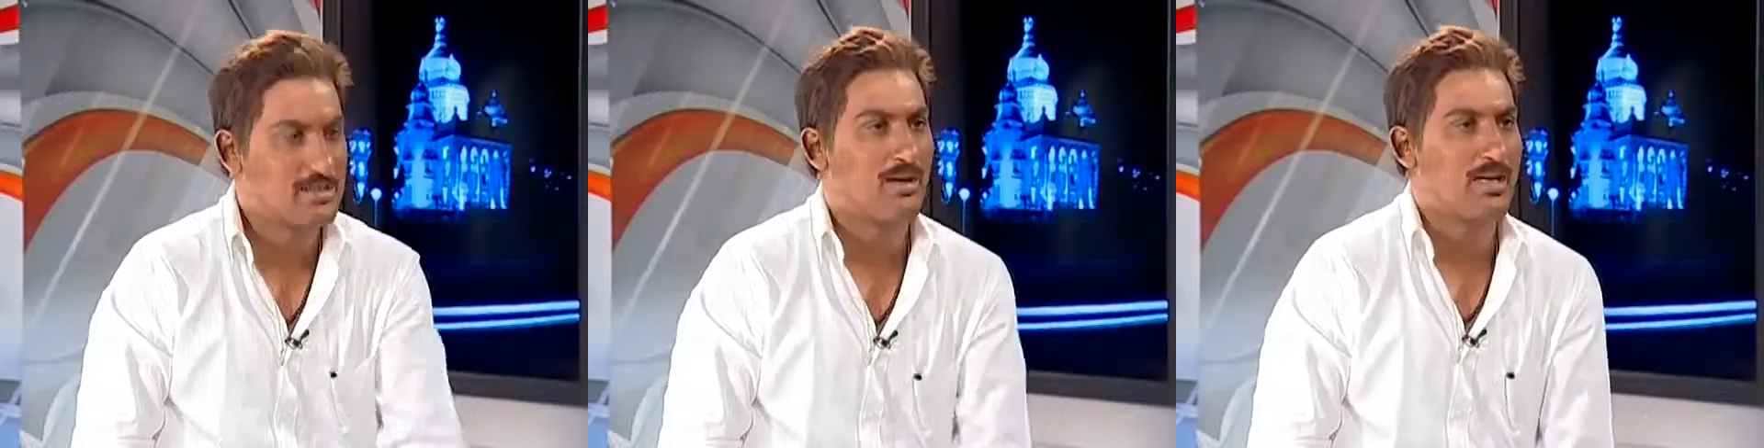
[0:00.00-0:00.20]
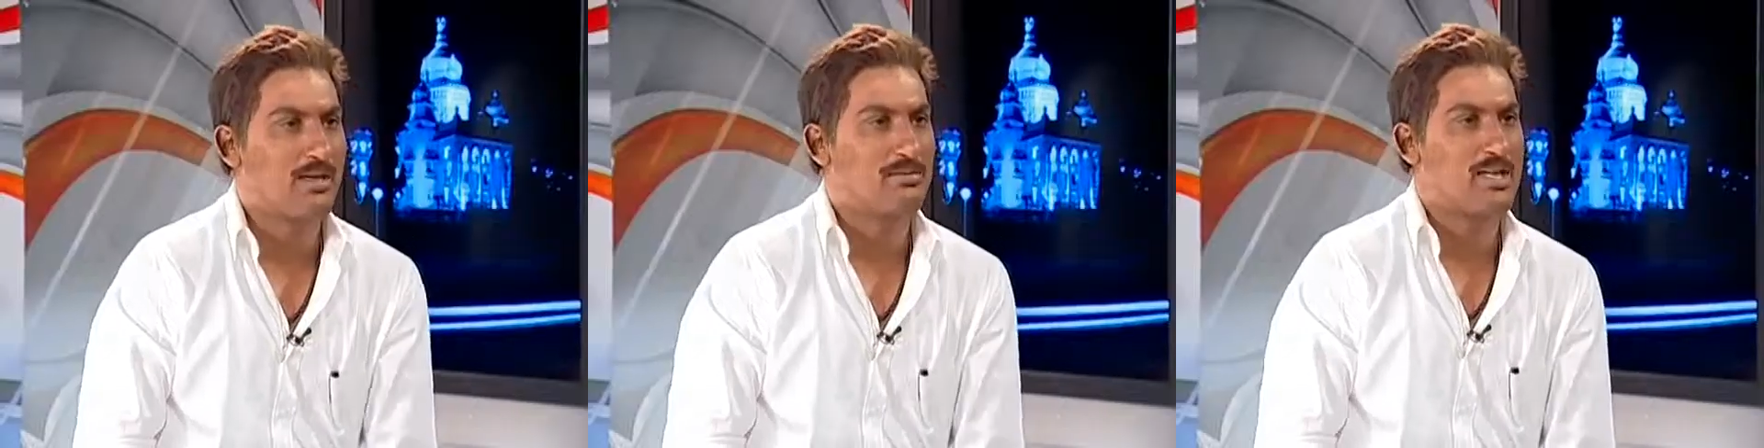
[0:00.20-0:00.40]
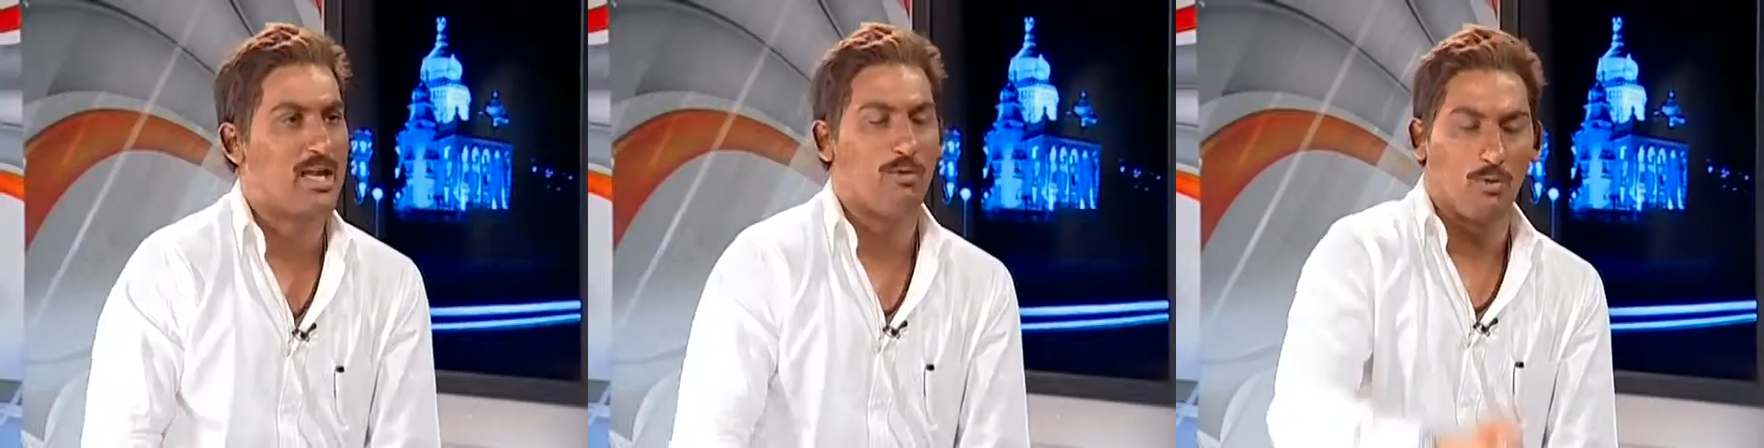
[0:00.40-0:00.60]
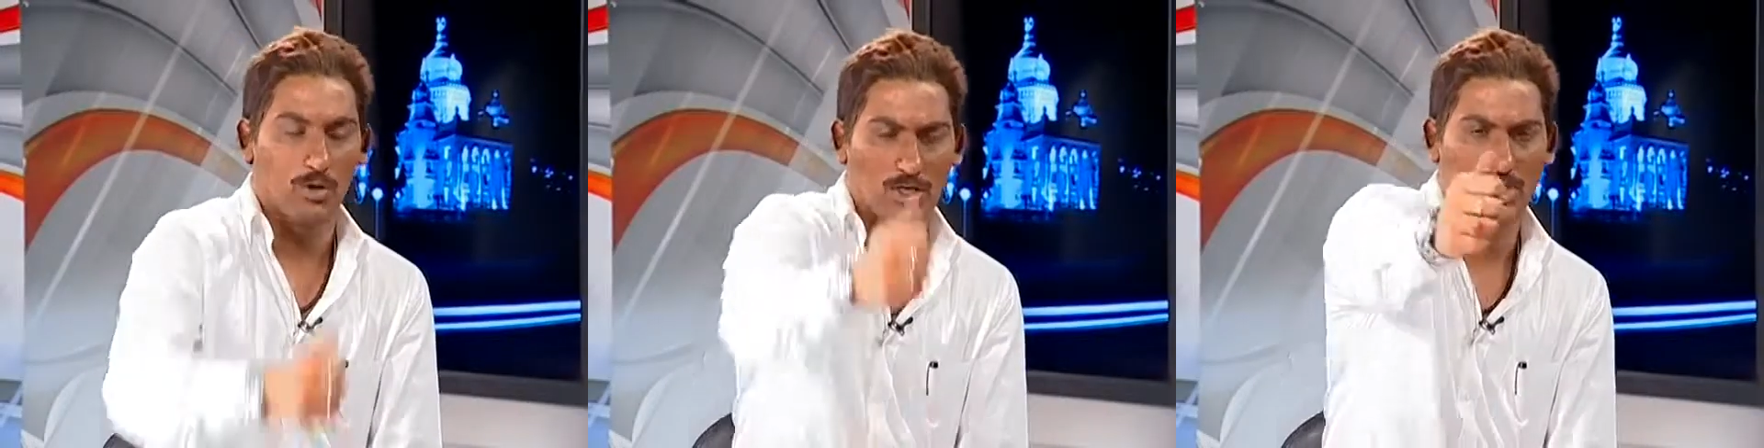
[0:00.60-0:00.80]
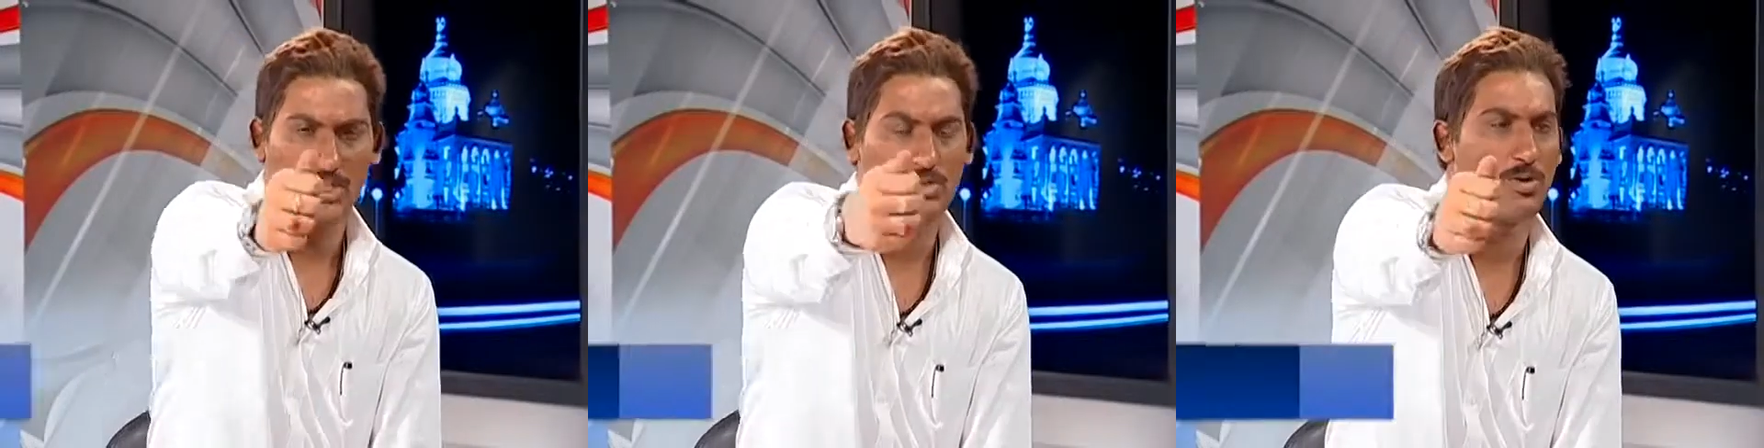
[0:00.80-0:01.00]
what I'm saying. Who
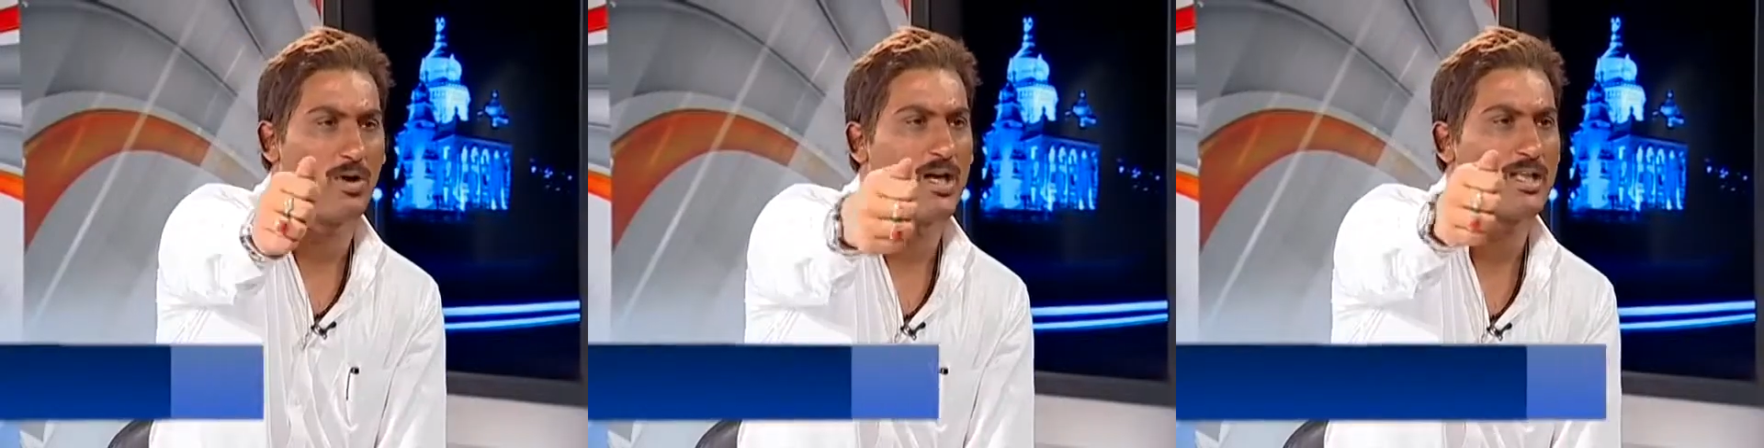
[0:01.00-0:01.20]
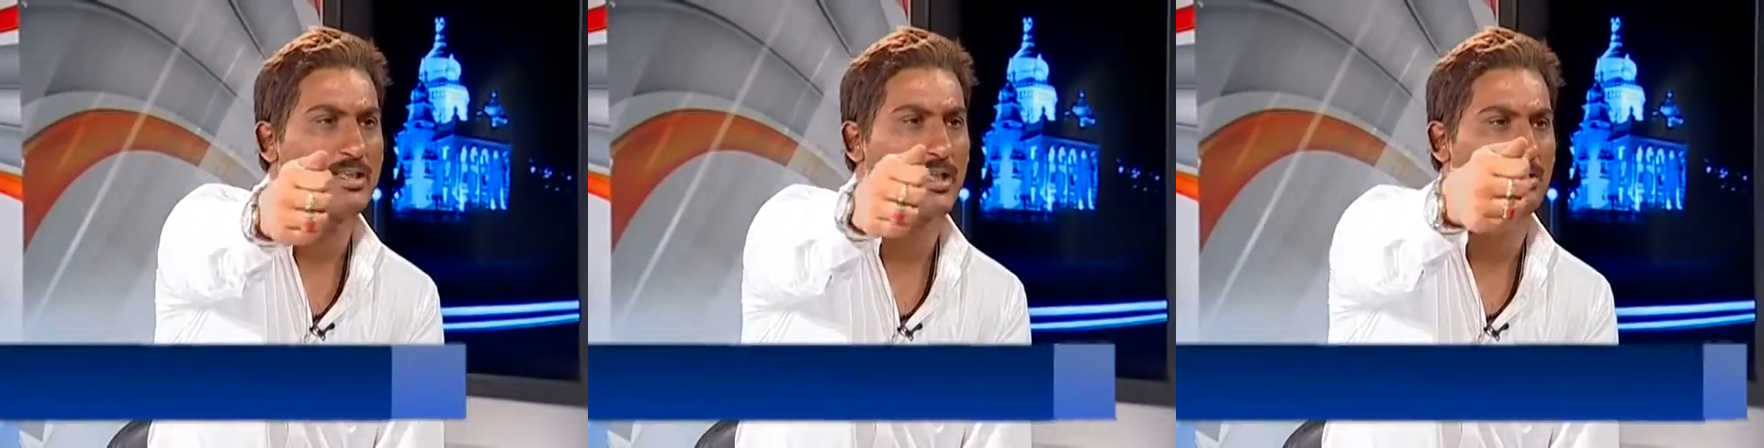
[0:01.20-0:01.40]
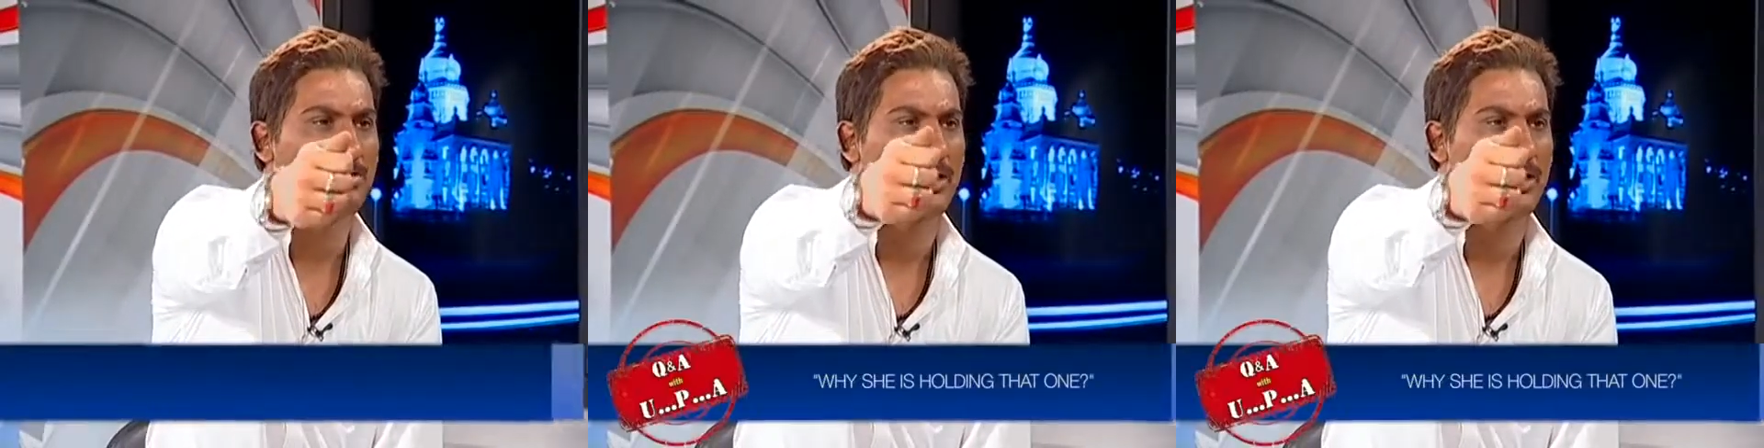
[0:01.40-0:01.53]
is she holding that